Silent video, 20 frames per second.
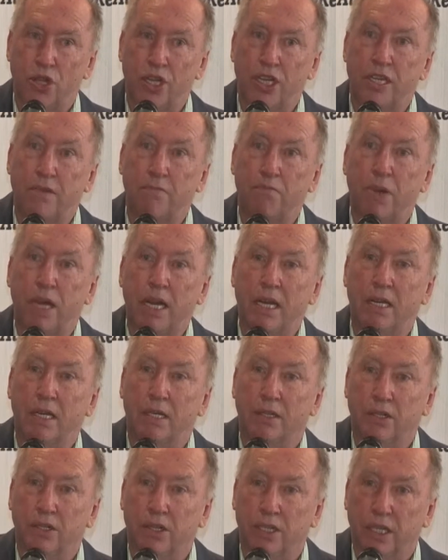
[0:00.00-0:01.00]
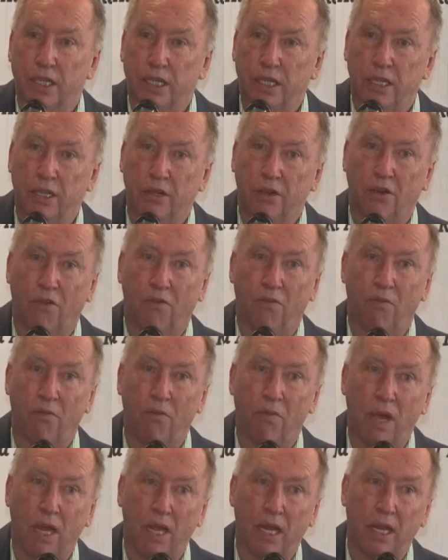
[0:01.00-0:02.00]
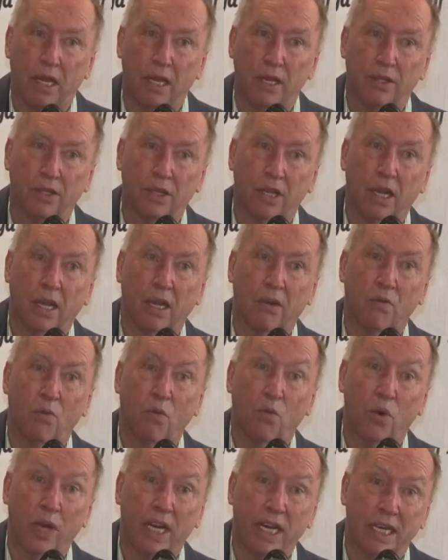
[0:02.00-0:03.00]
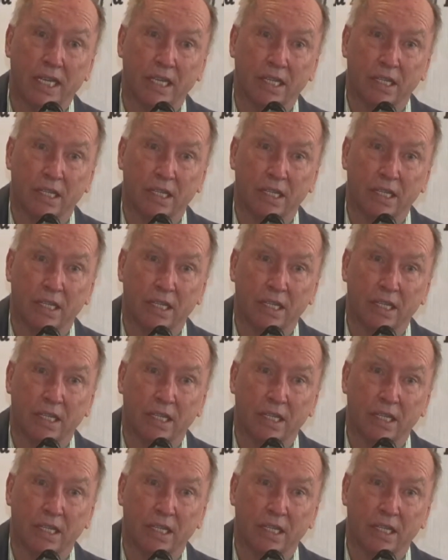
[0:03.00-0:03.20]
dependency of maize and wheat.